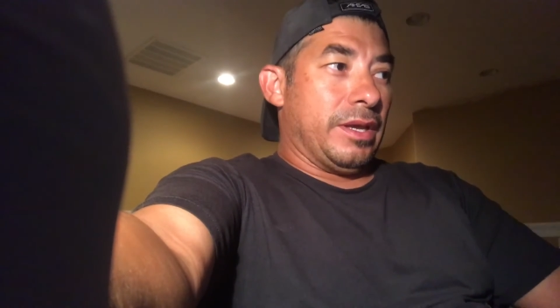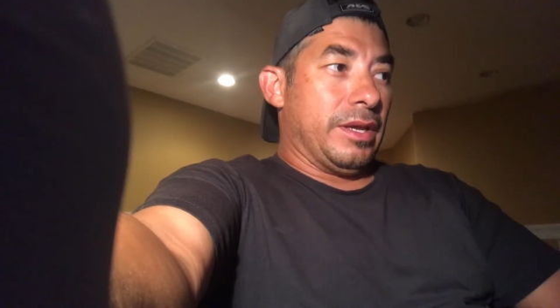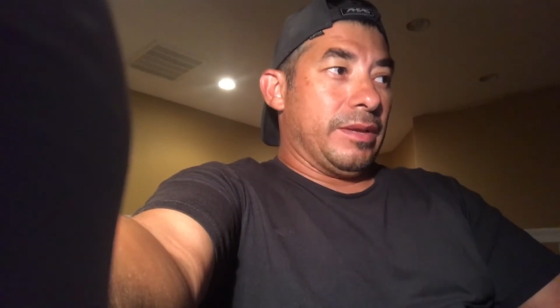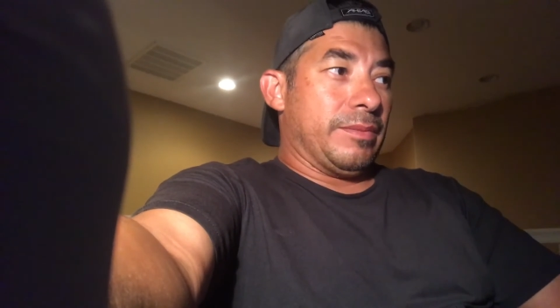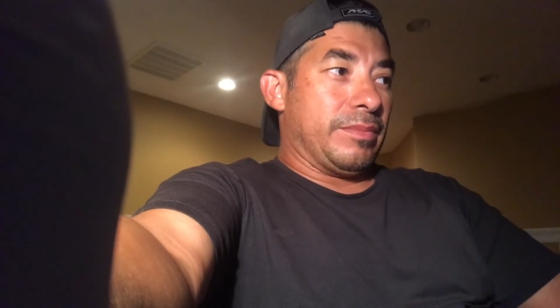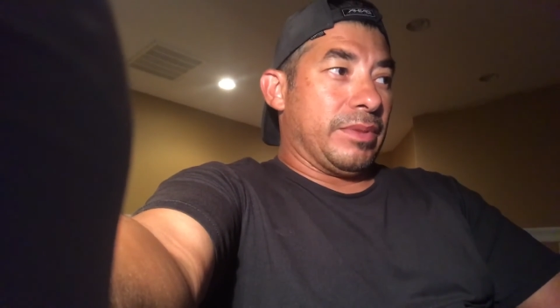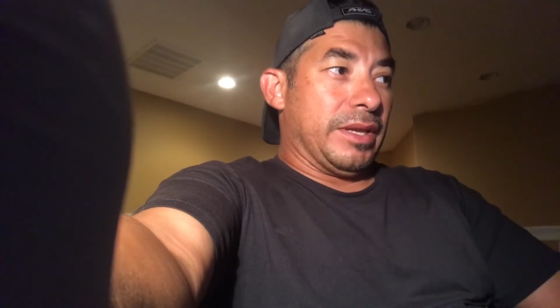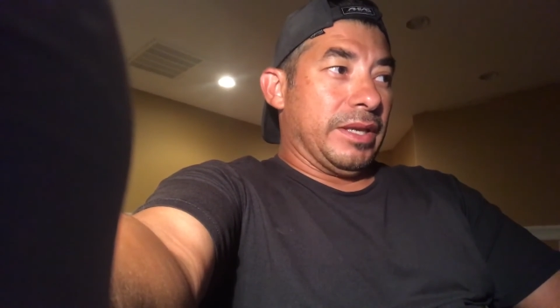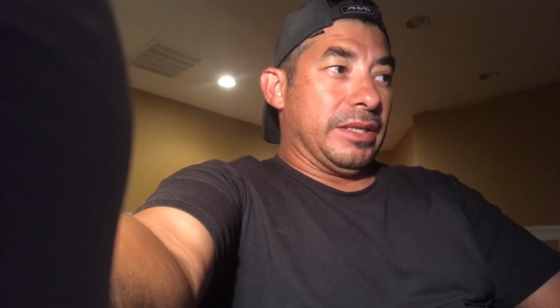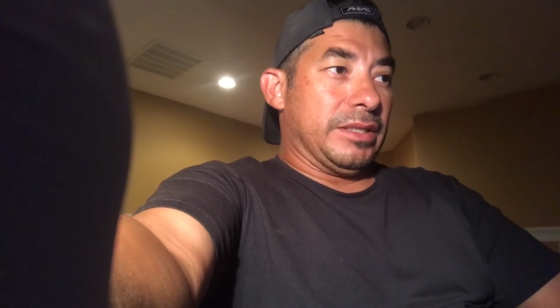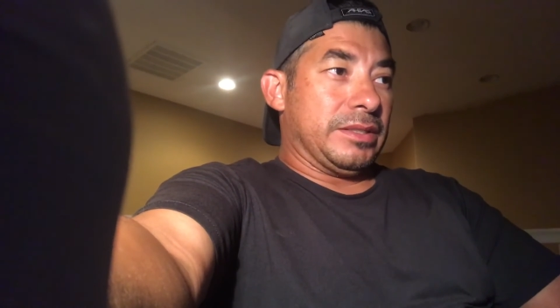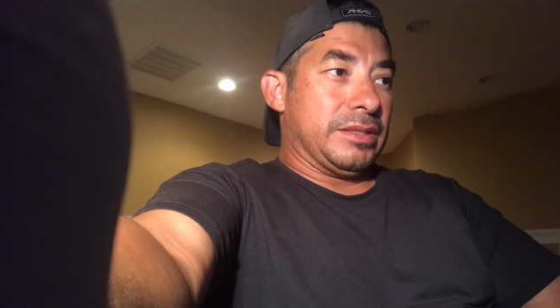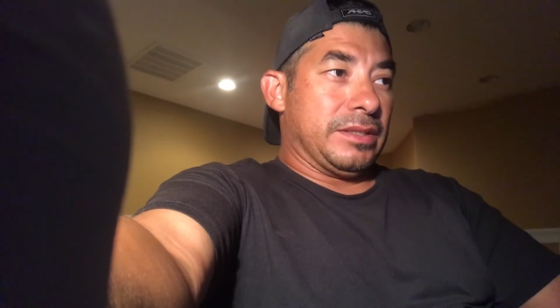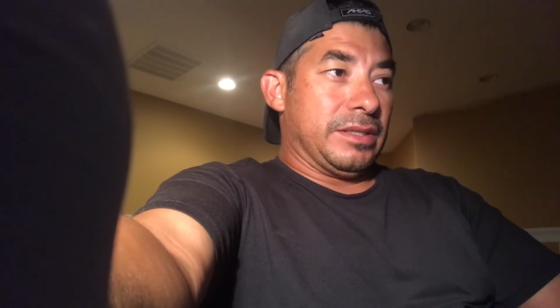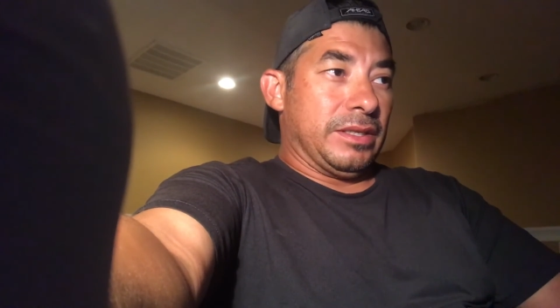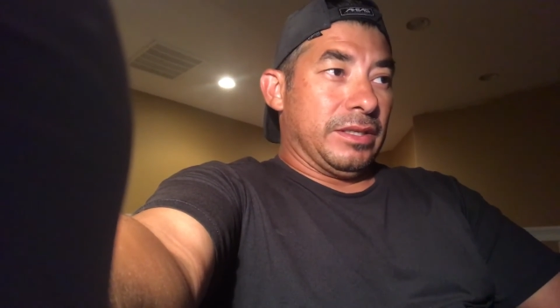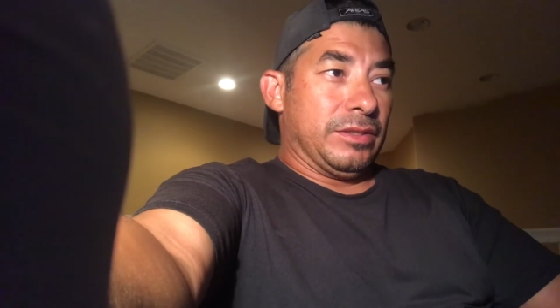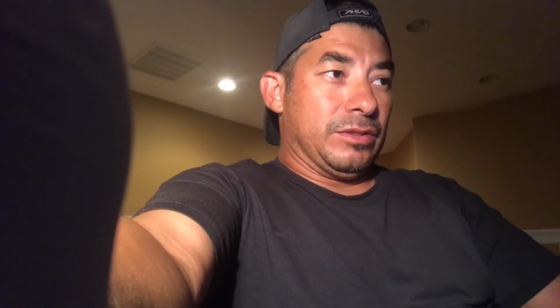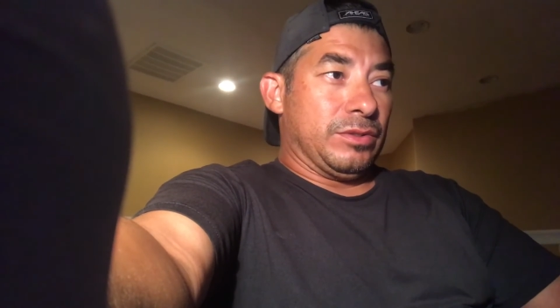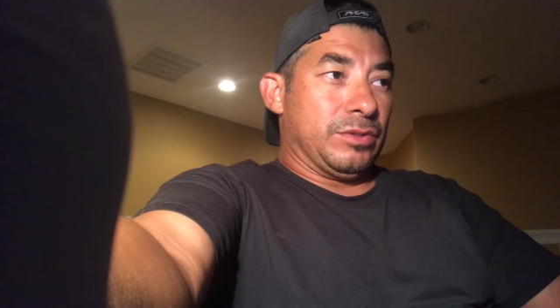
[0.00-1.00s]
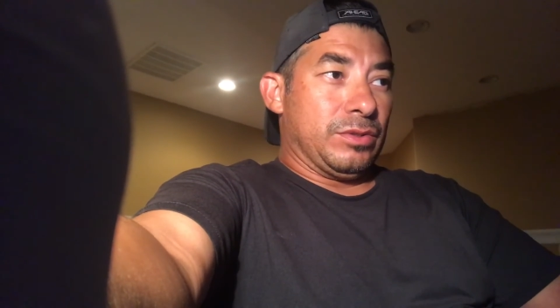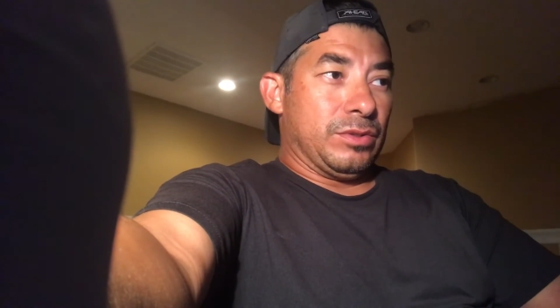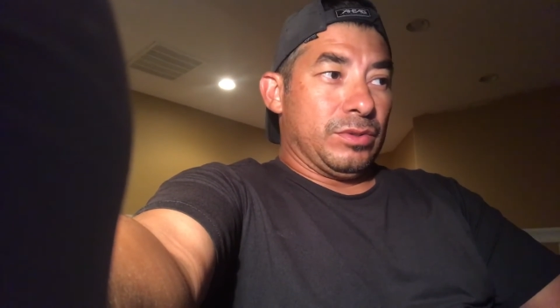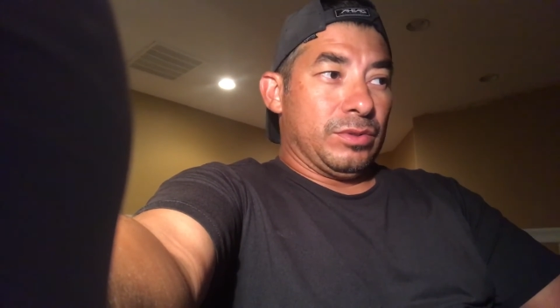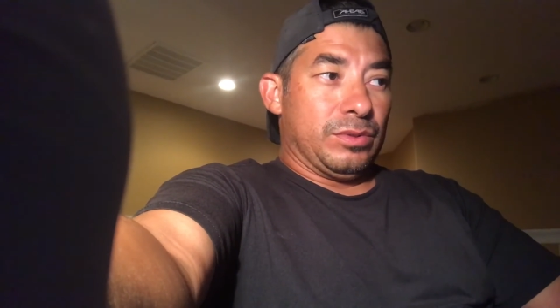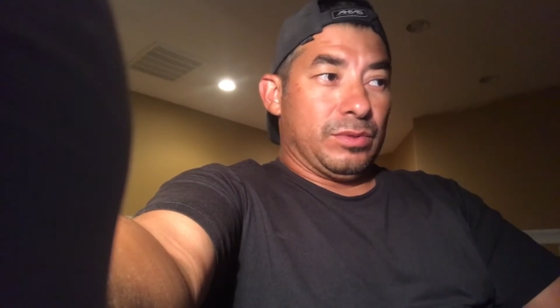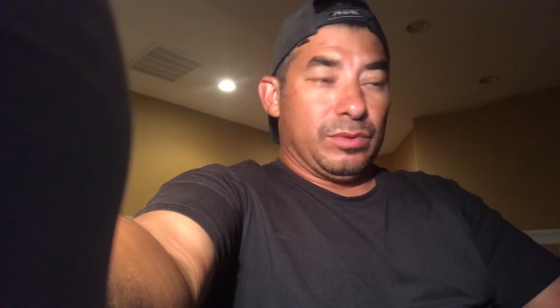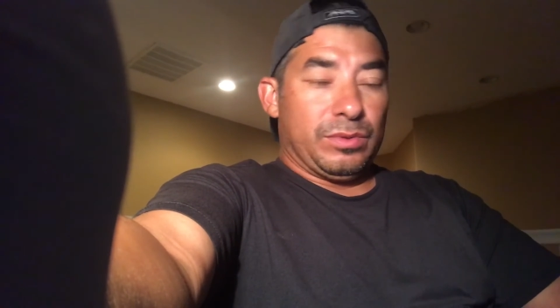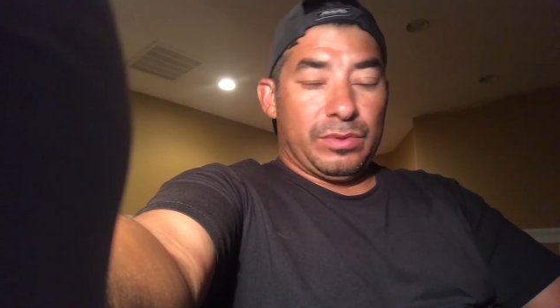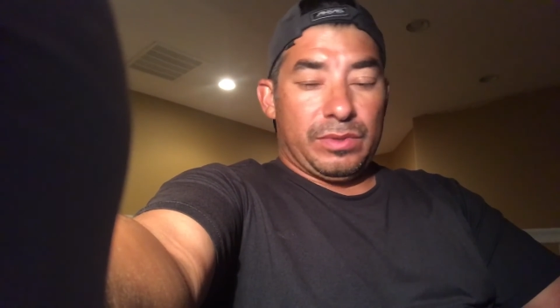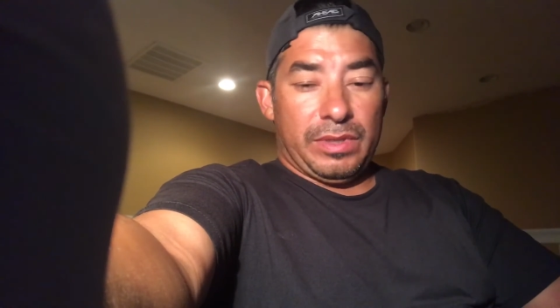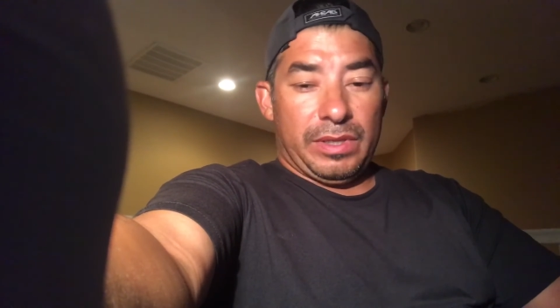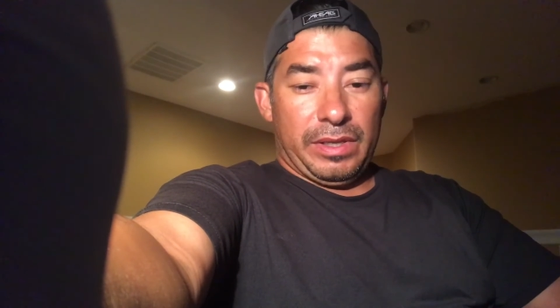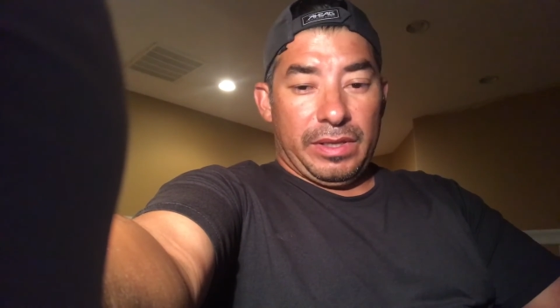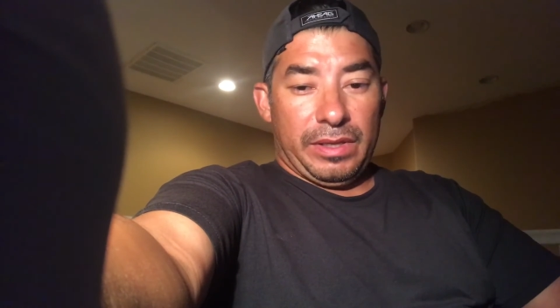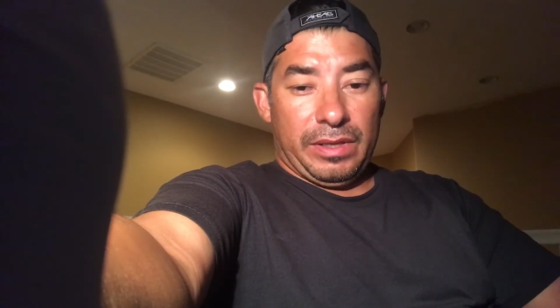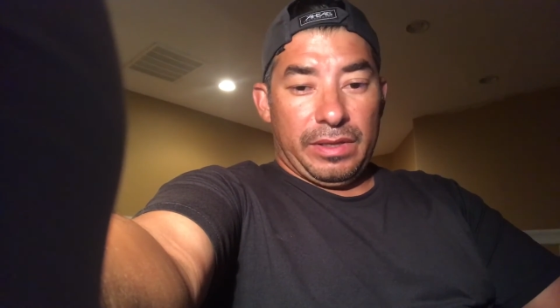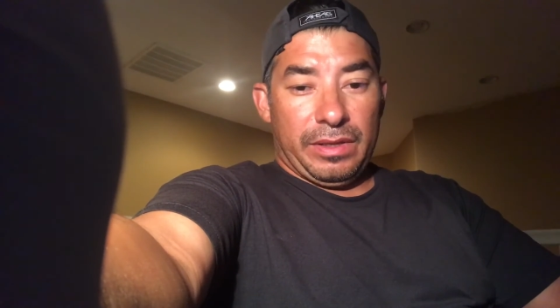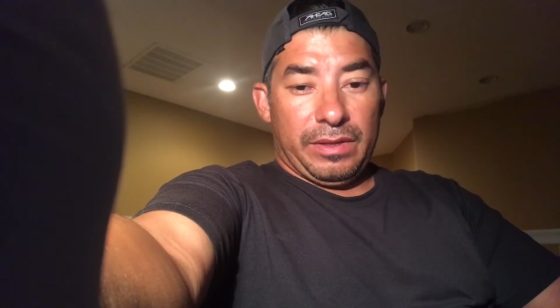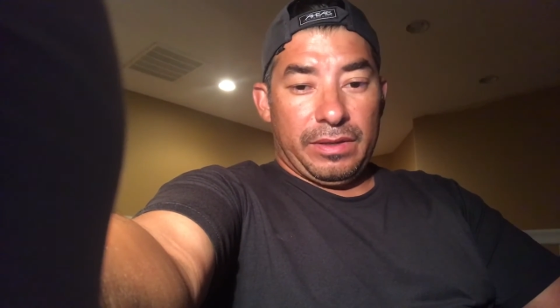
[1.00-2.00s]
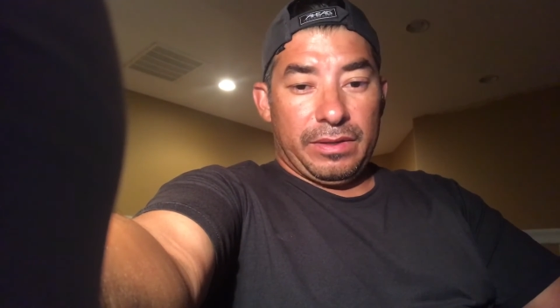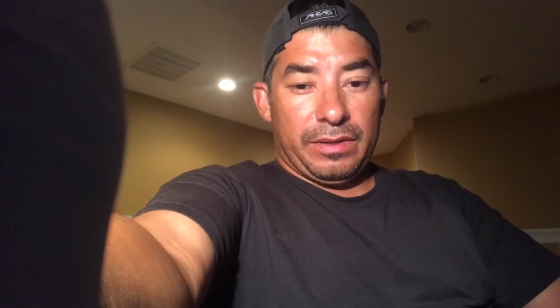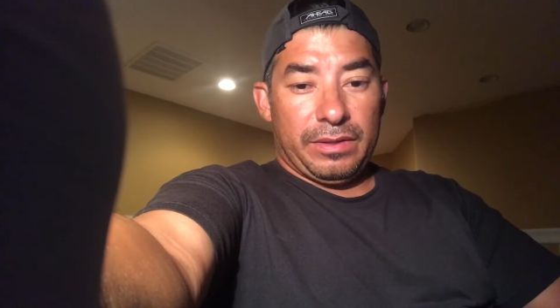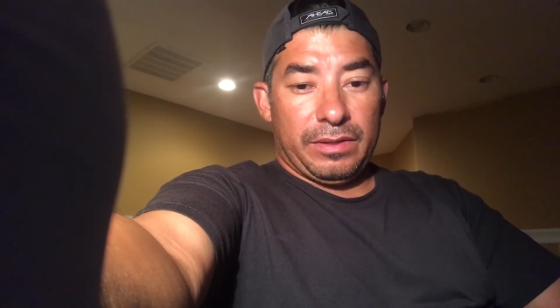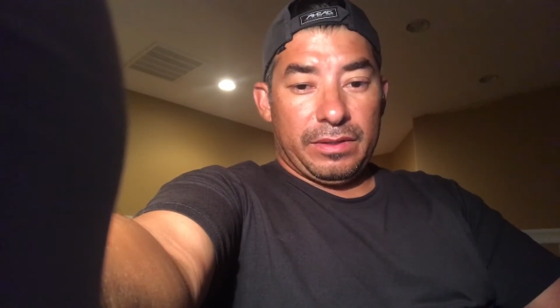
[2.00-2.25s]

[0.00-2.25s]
and place into the